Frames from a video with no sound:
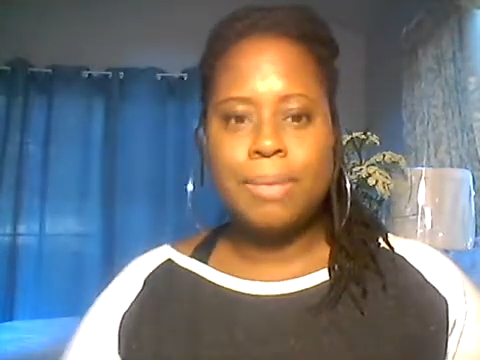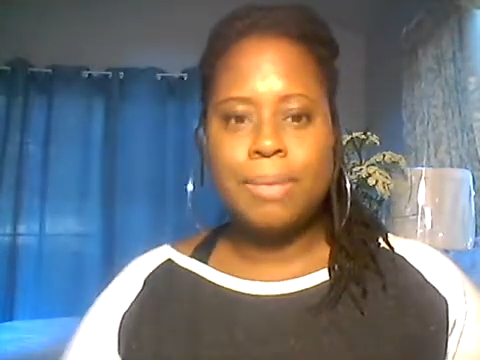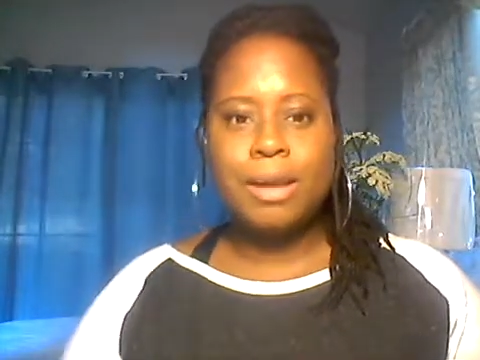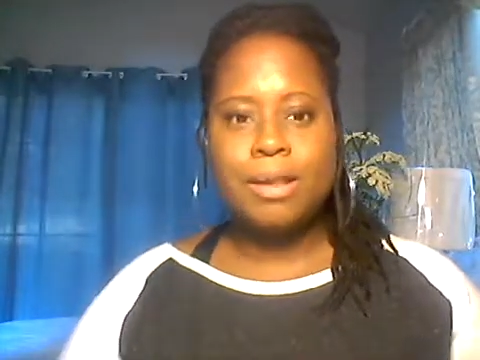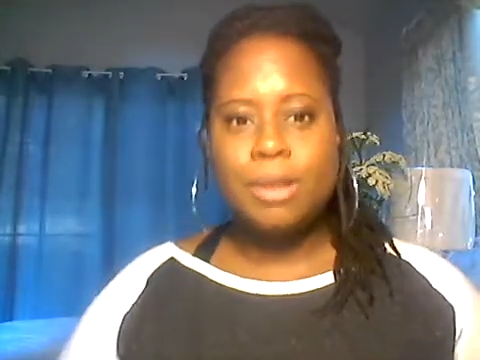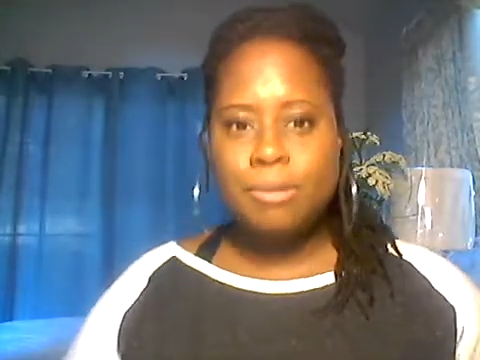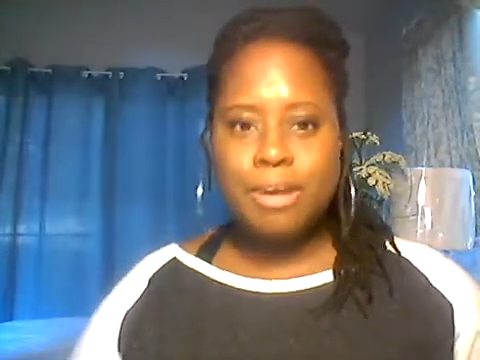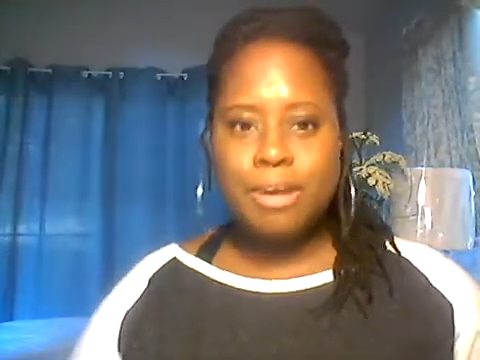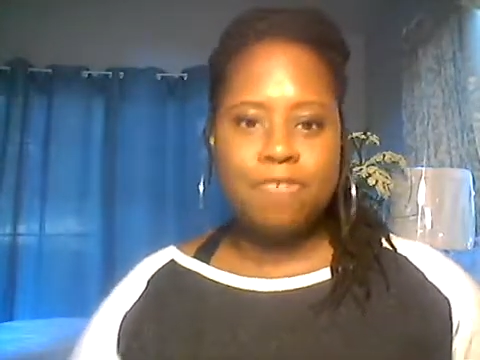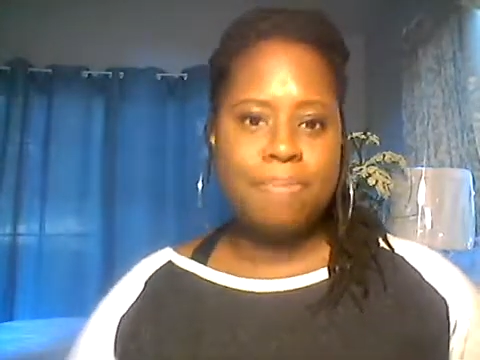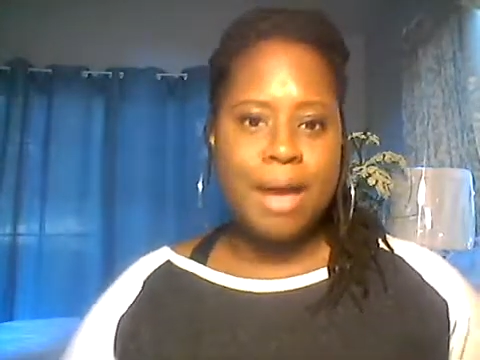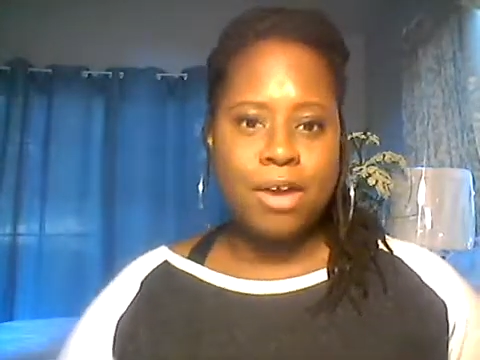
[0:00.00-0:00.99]
about a little bit
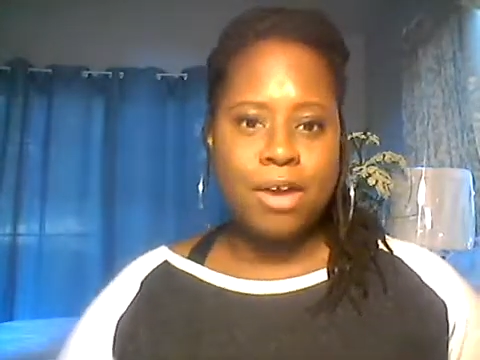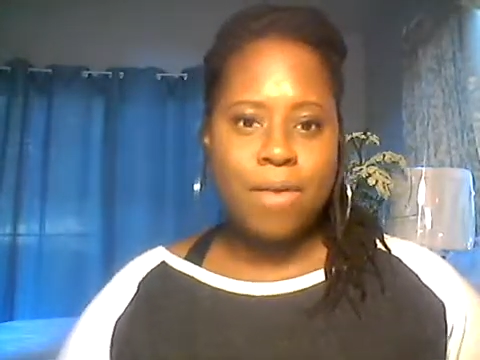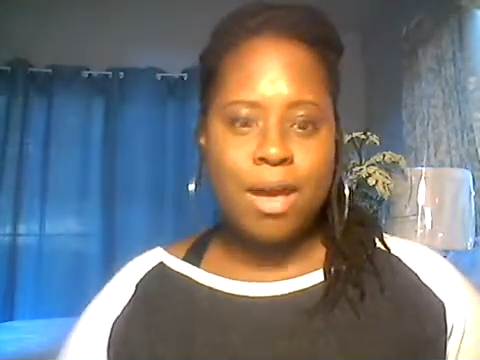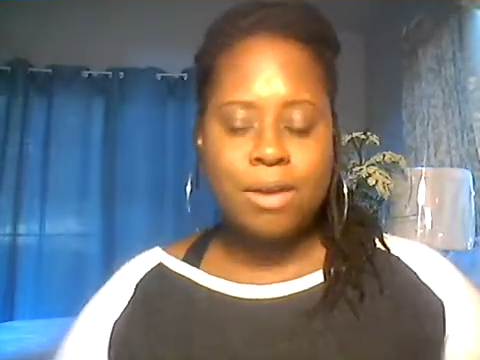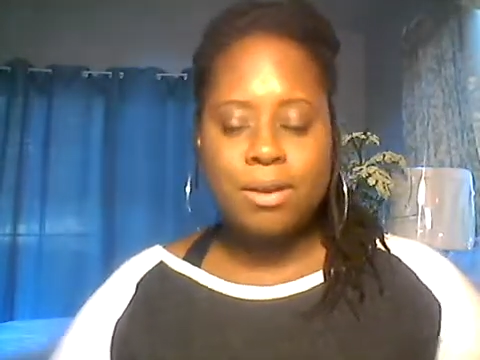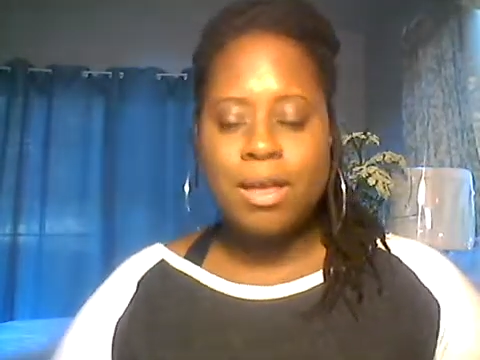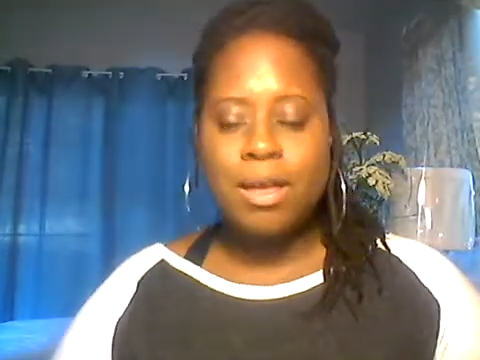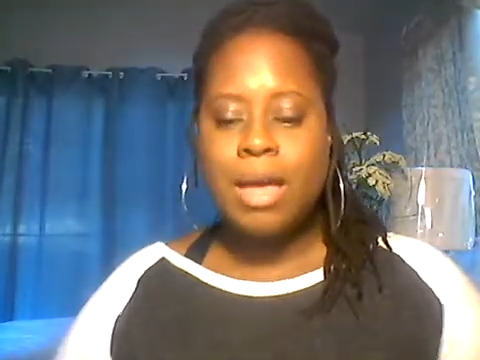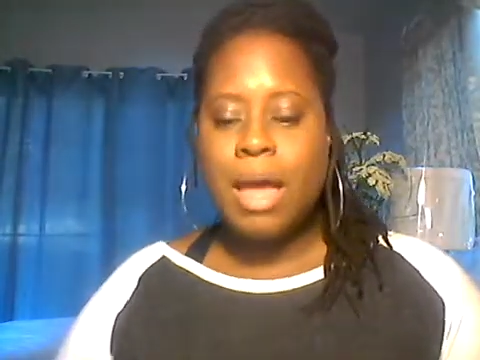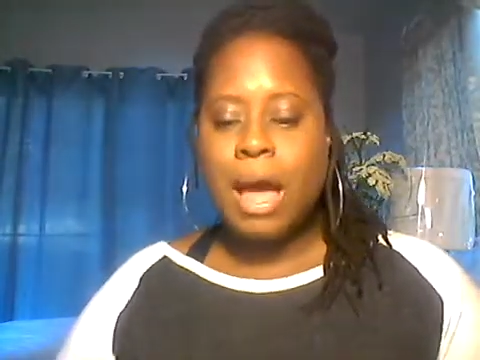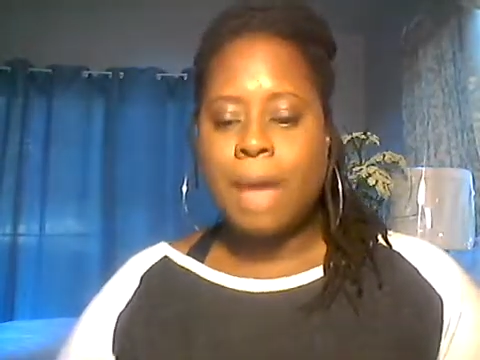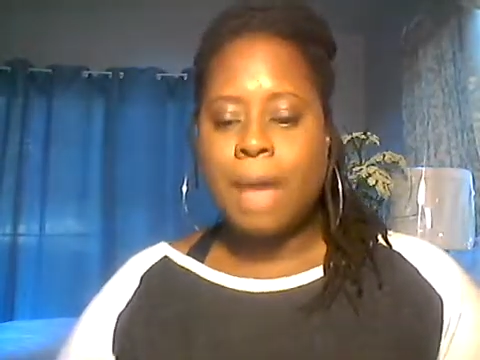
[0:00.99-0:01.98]
of background
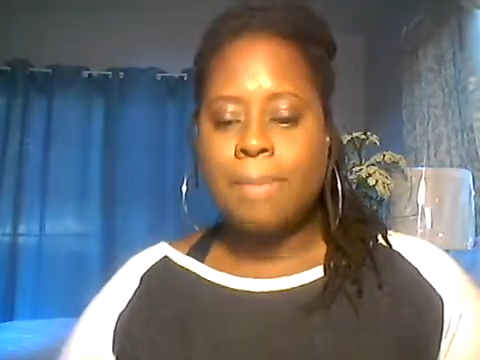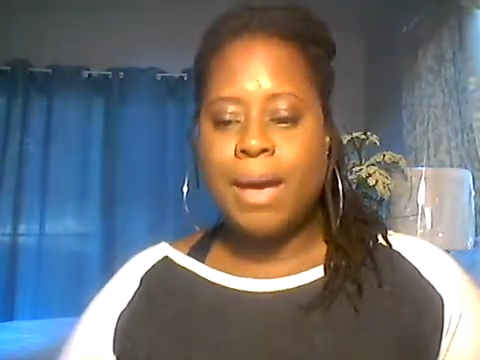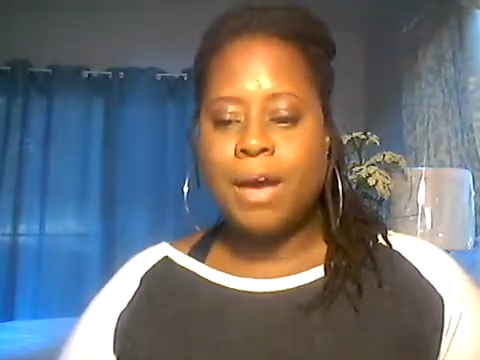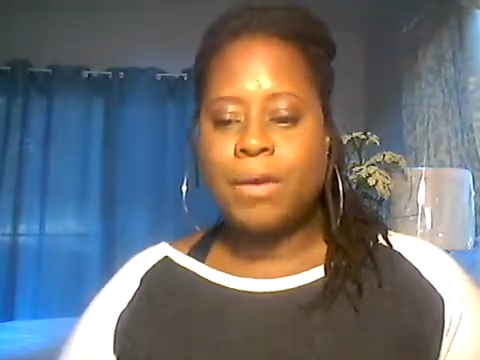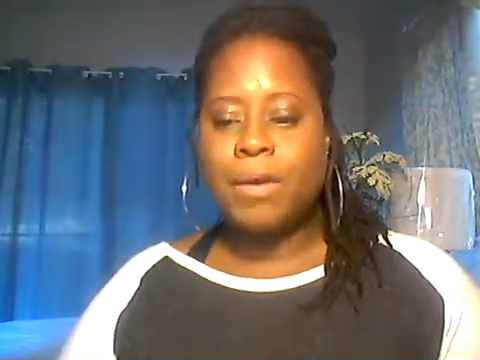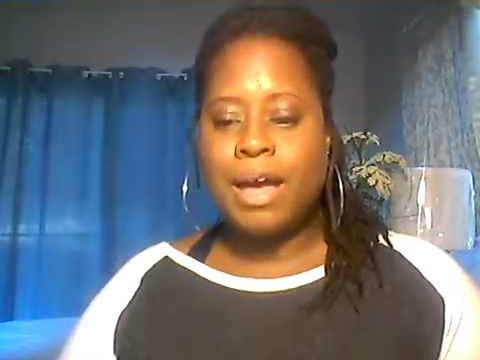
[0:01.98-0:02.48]
about